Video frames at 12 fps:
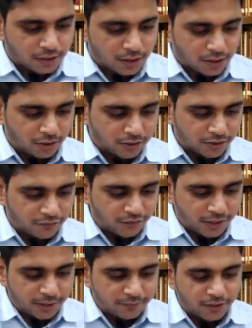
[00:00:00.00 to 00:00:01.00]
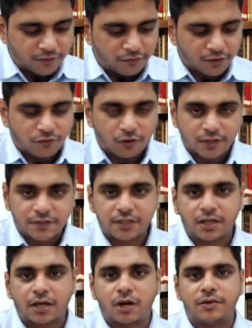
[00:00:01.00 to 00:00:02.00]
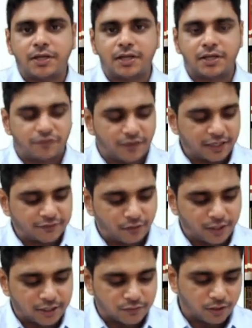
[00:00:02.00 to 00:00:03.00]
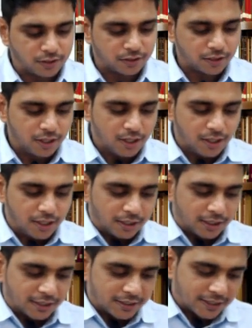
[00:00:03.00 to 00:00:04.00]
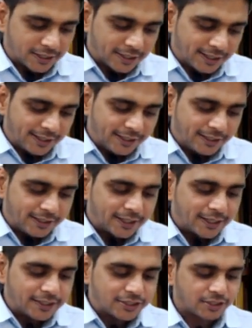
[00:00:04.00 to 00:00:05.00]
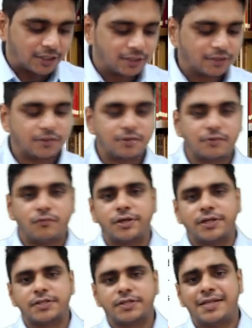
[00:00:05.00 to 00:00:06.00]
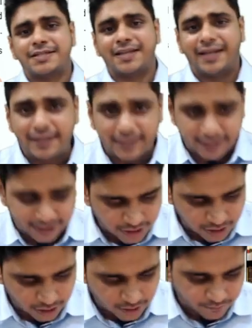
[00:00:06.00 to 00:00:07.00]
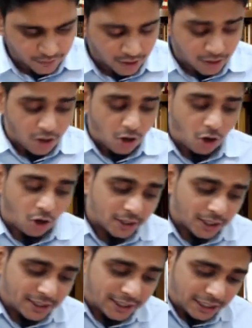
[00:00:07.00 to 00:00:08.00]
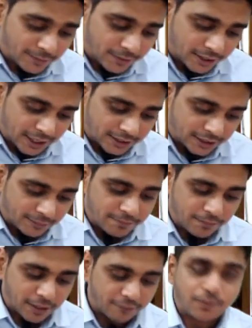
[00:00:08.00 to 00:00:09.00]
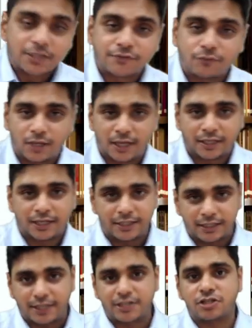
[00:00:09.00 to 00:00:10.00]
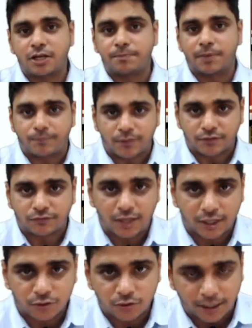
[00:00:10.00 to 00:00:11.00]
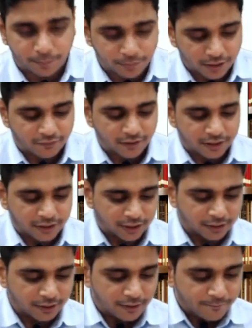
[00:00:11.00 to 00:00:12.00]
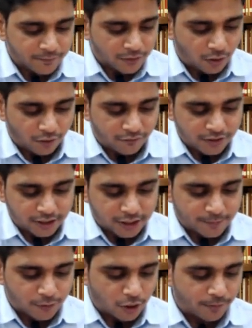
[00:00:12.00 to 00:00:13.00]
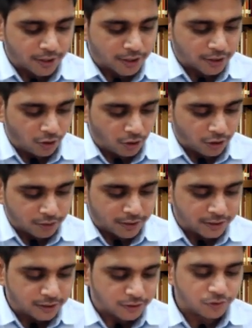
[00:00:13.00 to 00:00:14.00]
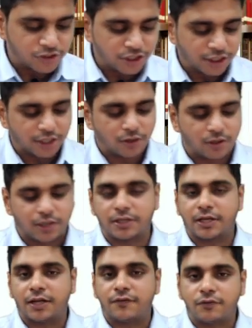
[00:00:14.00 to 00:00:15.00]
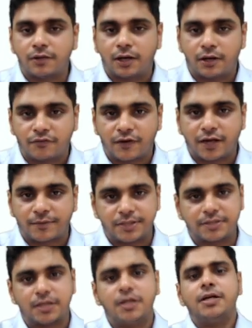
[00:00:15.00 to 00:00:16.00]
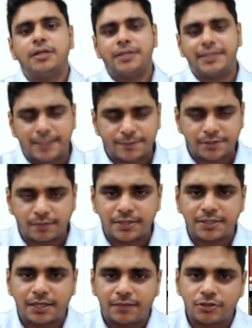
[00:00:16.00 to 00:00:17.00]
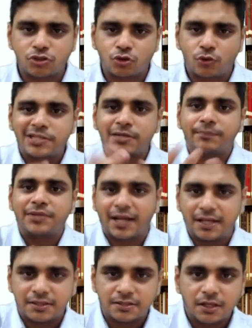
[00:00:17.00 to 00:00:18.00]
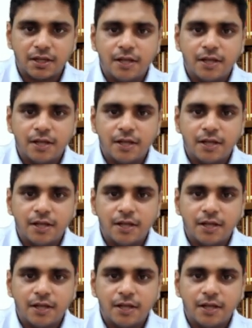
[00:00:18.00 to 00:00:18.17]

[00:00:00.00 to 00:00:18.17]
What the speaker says: Now the framework for forensic accounting defines fraud as what? It is an intentional. What it is, guys? Intentional or a deliberate act. That means purposeful act. Intentional purposeful act to deprive another of either the property or money through cheating or other unfair means. Deception basically means showing something else.